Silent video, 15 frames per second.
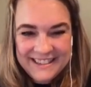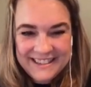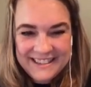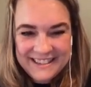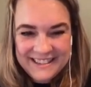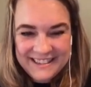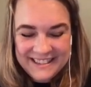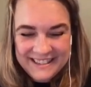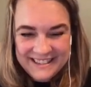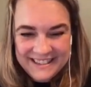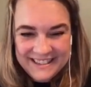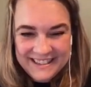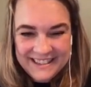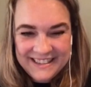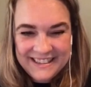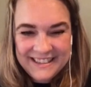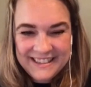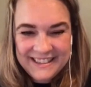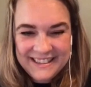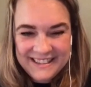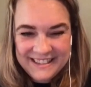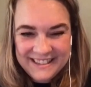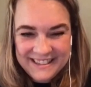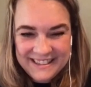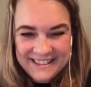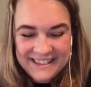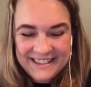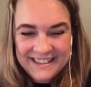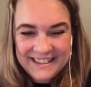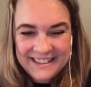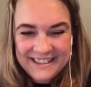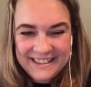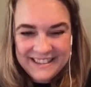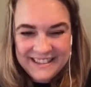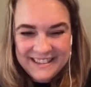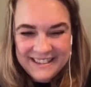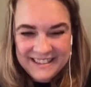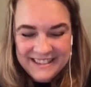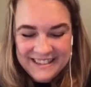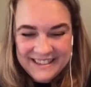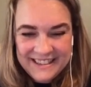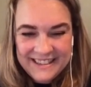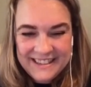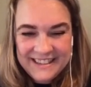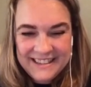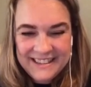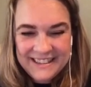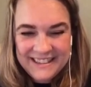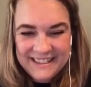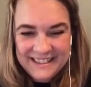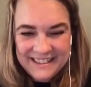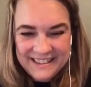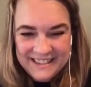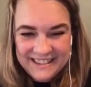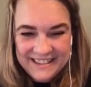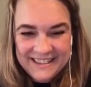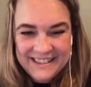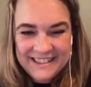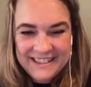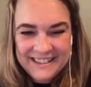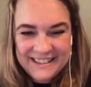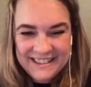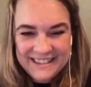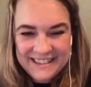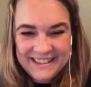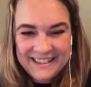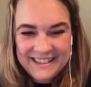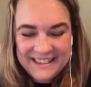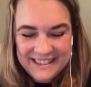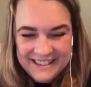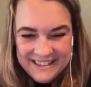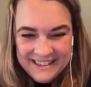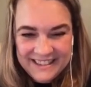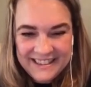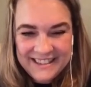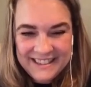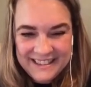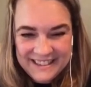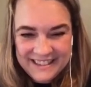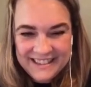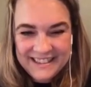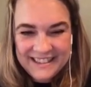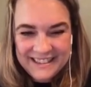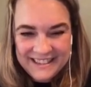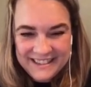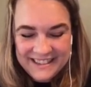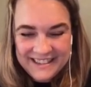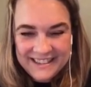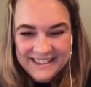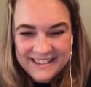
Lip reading: [no speech]